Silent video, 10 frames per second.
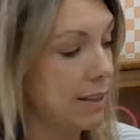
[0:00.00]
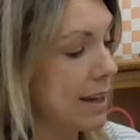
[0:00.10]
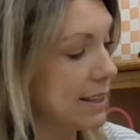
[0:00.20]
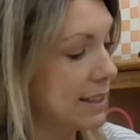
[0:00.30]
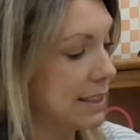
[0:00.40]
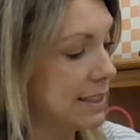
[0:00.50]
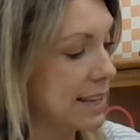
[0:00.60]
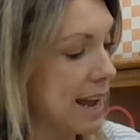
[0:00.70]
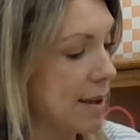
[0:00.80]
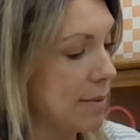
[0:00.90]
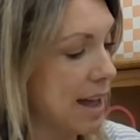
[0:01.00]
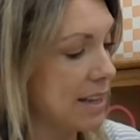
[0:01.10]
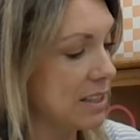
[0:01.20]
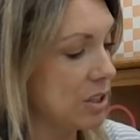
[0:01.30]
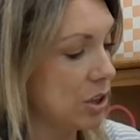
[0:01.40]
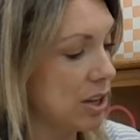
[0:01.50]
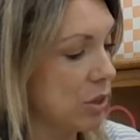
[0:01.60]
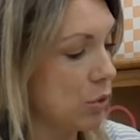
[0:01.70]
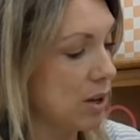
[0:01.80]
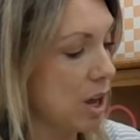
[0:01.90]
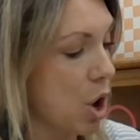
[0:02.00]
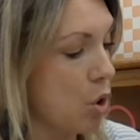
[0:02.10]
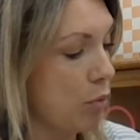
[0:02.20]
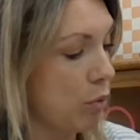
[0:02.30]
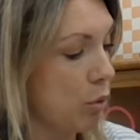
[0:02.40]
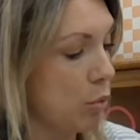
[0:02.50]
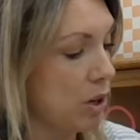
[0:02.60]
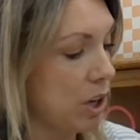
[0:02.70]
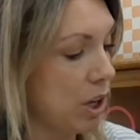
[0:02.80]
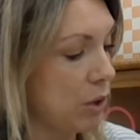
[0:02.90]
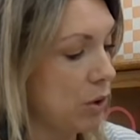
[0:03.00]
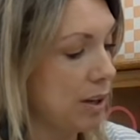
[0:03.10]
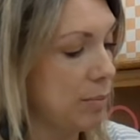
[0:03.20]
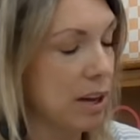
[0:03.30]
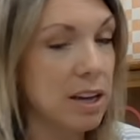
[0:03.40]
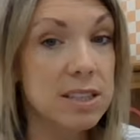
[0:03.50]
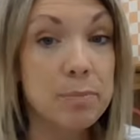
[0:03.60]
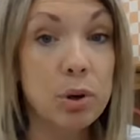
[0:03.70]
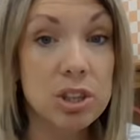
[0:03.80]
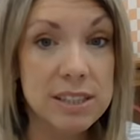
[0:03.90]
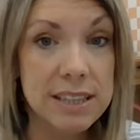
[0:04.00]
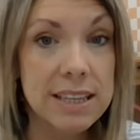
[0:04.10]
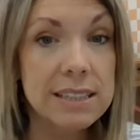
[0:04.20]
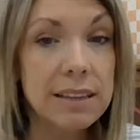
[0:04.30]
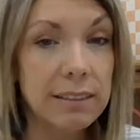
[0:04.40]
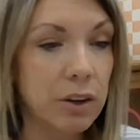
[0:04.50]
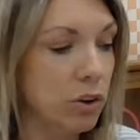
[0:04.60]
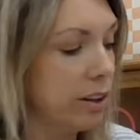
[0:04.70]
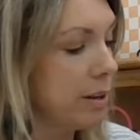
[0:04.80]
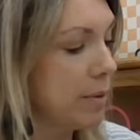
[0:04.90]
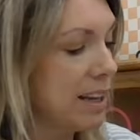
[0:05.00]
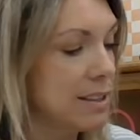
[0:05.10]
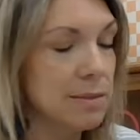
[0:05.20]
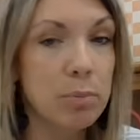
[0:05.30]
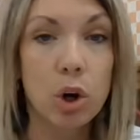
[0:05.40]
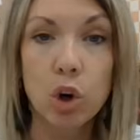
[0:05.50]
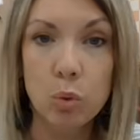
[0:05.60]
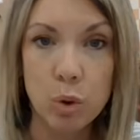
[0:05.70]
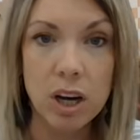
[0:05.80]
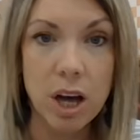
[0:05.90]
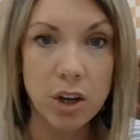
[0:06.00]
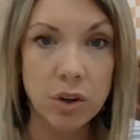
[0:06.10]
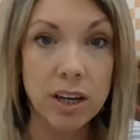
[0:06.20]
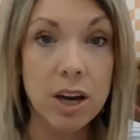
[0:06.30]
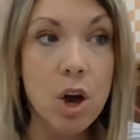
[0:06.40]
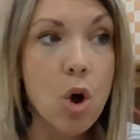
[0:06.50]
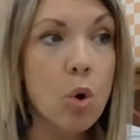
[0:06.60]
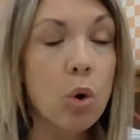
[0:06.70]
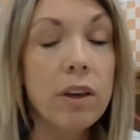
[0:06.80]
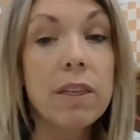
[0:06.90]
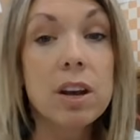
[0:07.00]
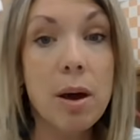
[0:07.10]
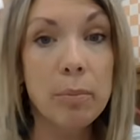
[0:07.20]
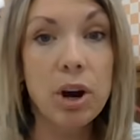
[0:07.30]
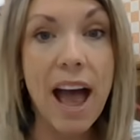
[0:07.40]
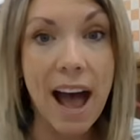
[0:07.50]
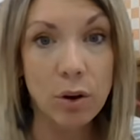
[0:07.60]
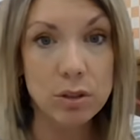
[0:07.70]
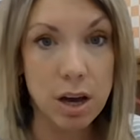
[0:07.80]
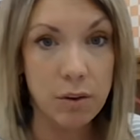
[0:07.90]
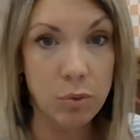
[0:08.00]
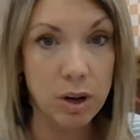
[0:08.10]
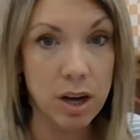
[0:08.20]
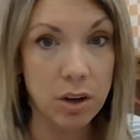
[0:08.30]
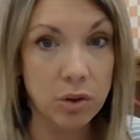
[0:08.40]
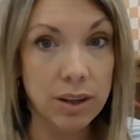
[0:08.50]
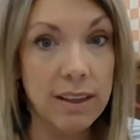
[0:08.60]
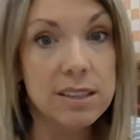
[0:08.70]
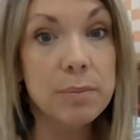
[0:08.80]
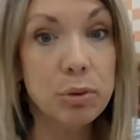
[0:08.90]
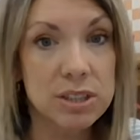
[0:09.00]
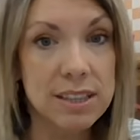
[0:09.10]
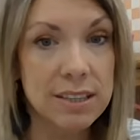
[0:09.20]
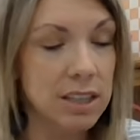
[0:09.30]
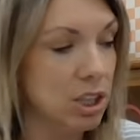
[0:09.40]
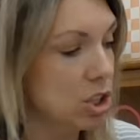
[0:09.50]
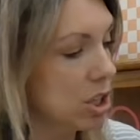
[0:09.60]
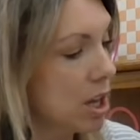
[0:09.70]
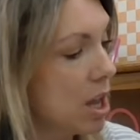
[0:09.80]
That's the same as 33 over 100 because percent literally means per 100 or the number out of 100. That's a percentage.